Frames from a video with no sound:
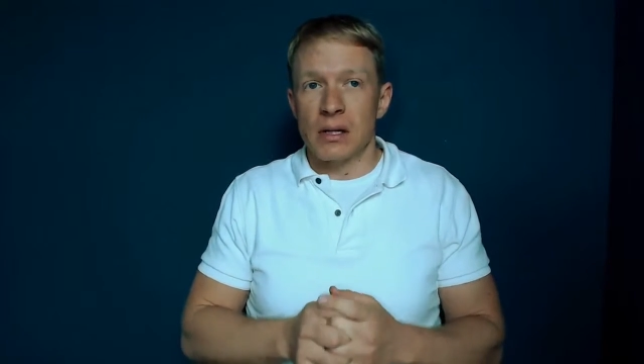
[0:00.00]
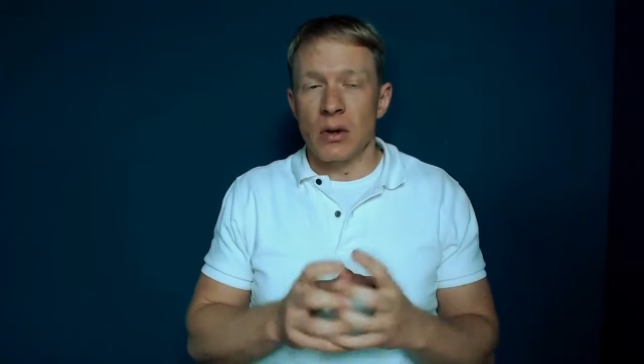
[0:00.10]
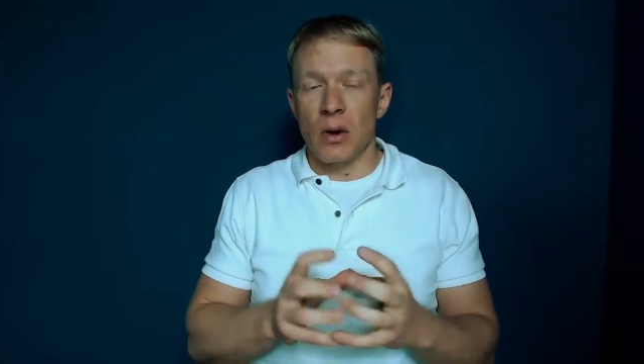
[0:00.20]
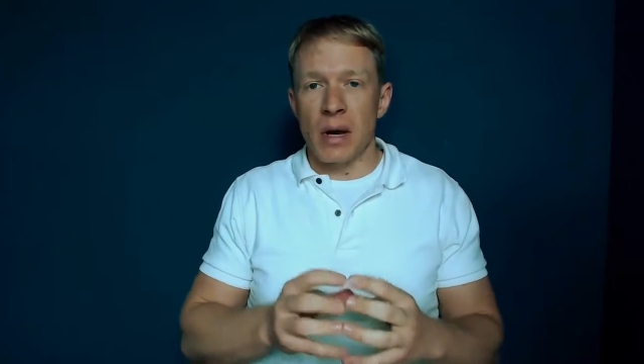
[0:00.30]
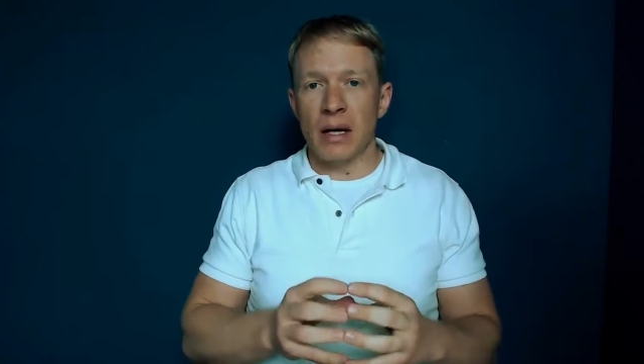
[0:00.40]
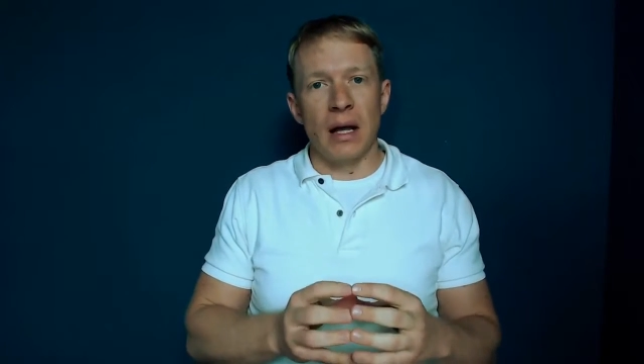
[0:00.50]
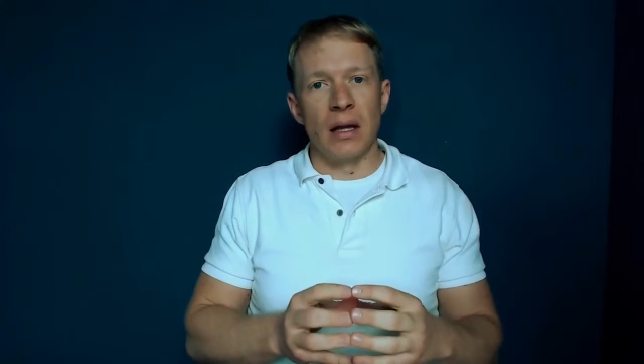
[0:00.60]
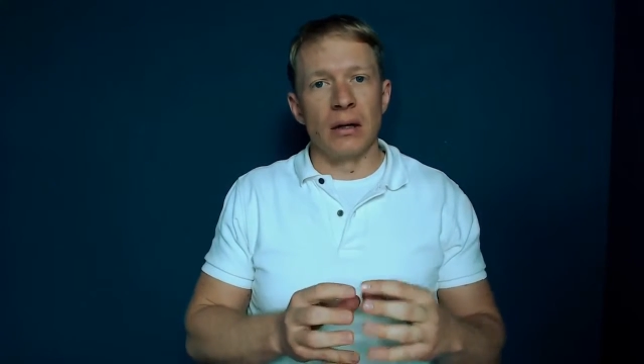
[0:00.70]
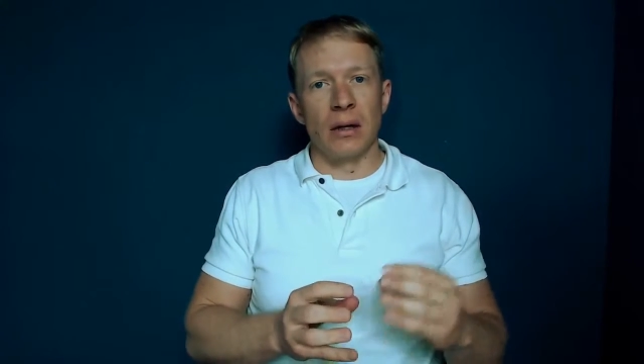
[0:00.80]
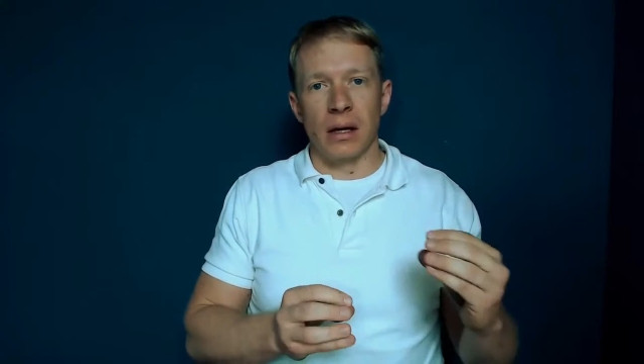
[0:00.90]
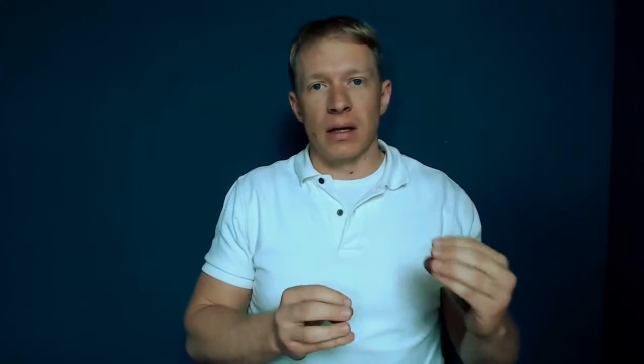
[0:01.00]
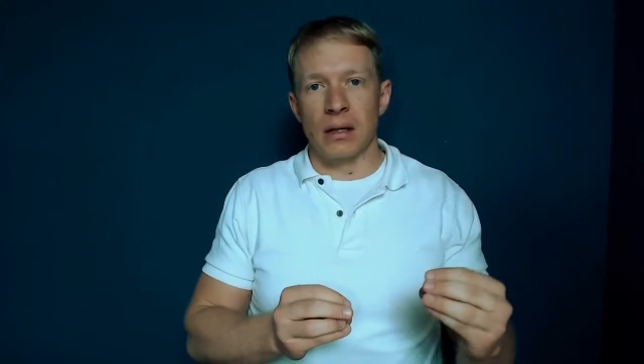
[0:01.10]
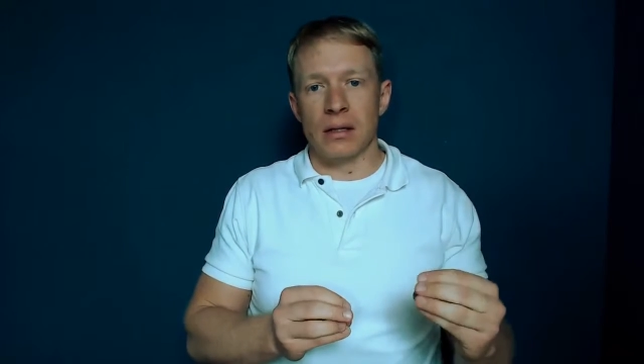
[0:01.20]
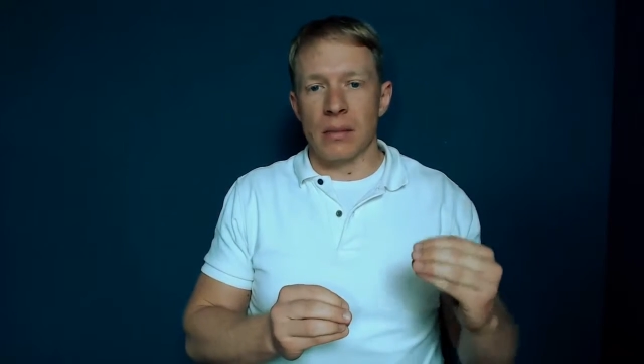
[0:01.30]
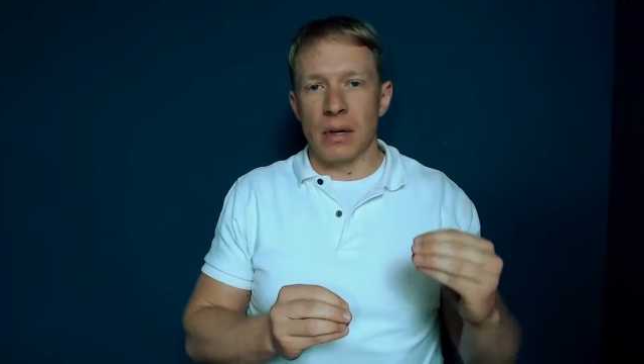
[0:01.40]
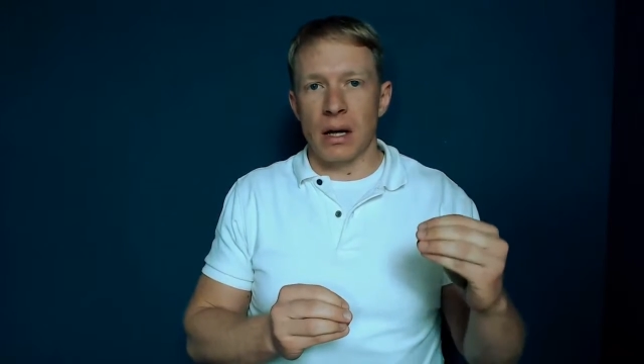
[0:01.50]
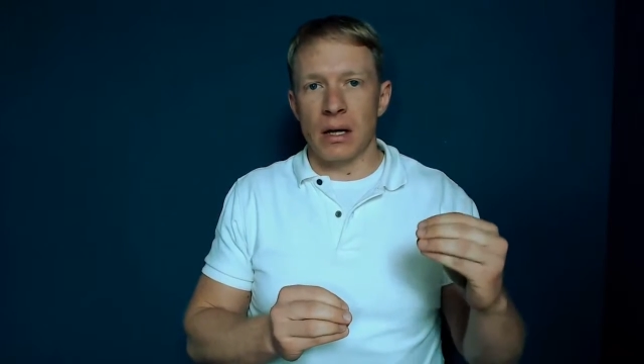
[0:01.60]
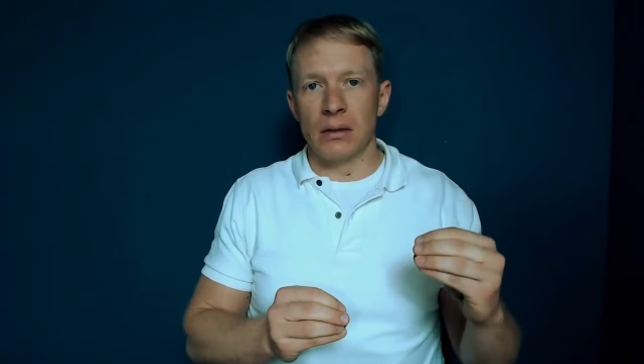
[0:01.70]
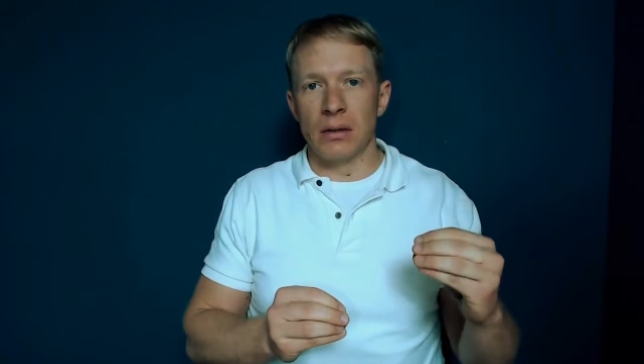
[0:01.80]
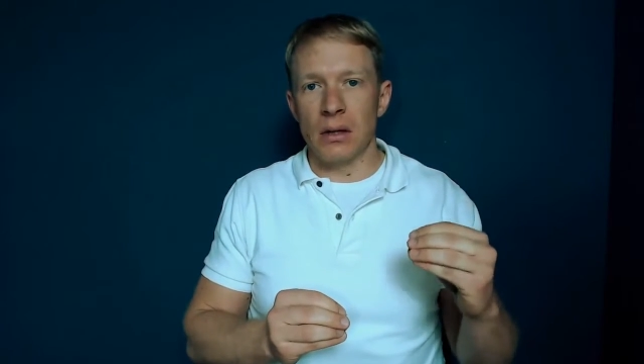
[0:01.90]
So it might not look like us. It might
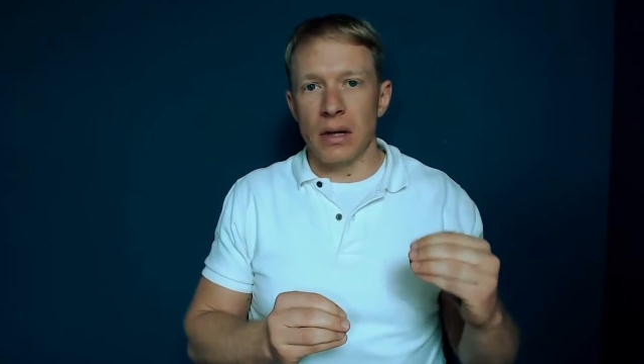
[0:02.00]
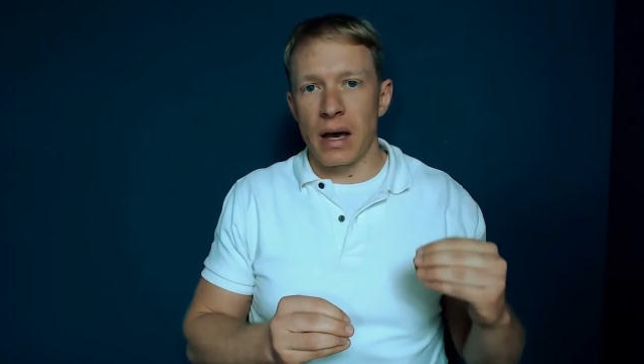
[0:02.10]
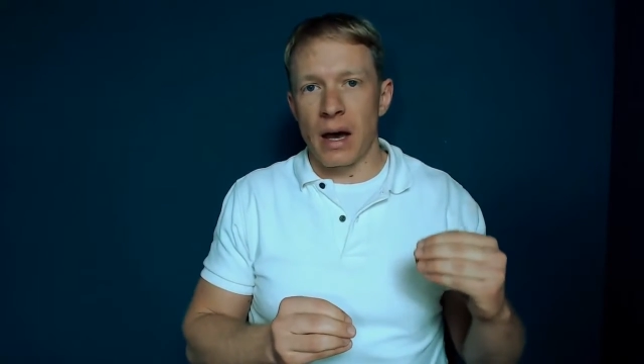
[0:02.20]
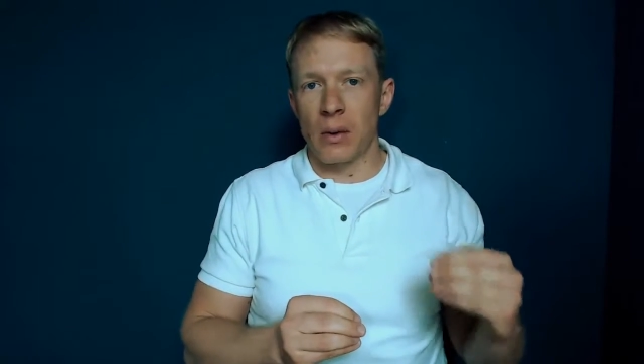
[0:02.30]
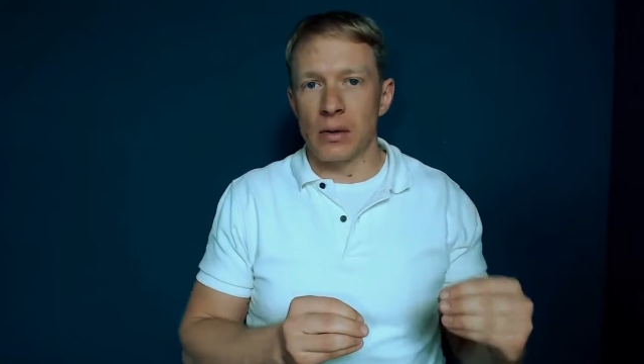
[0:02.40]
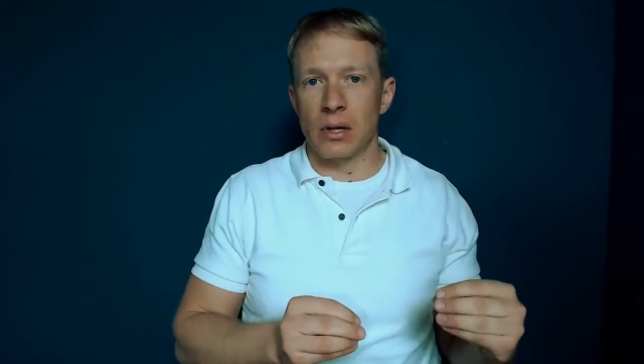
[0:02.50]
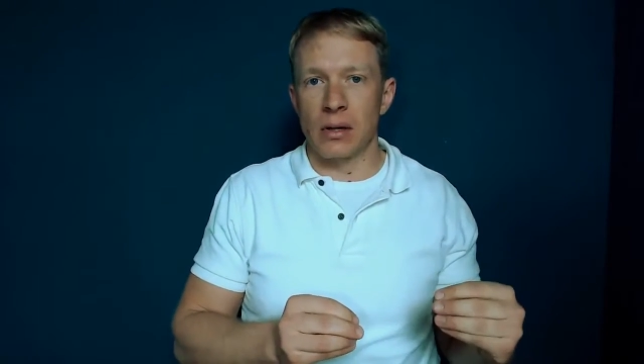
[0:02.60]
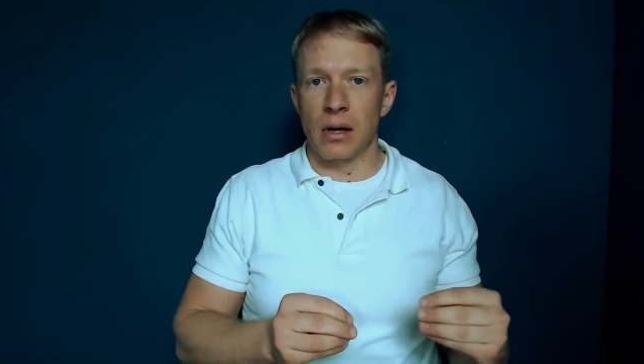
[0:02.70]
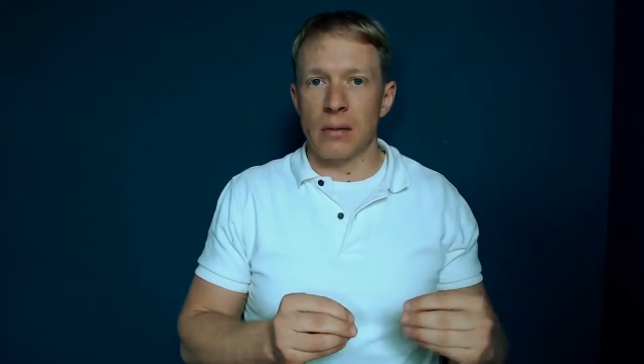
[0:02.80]
not look like our journey.